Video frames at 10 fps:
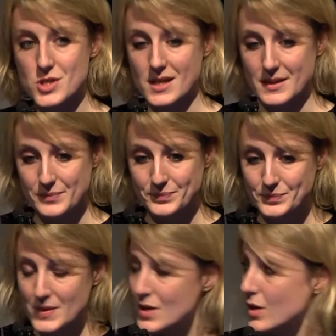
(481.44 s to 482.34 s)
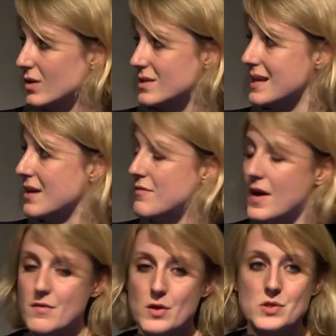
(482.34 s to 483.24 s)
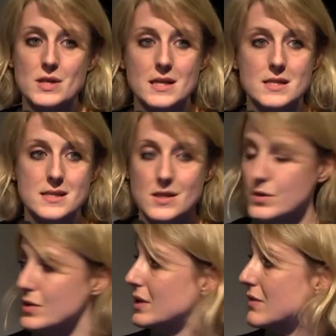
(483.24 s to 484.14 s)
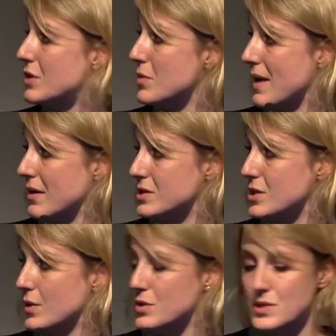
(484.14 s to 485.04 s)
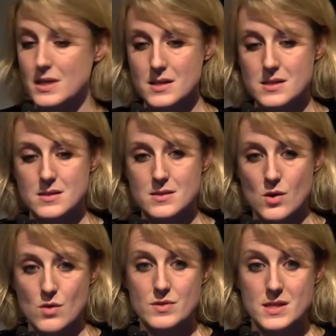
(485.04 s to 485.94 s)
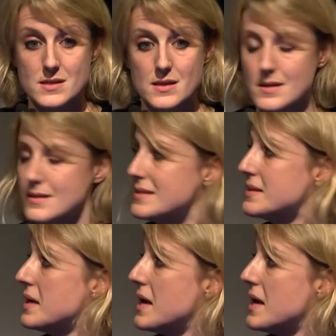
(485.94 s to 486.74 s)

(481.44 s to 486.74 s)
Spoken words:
gin on, say, a 500 litre still, that will give you about 200 litres of distillate.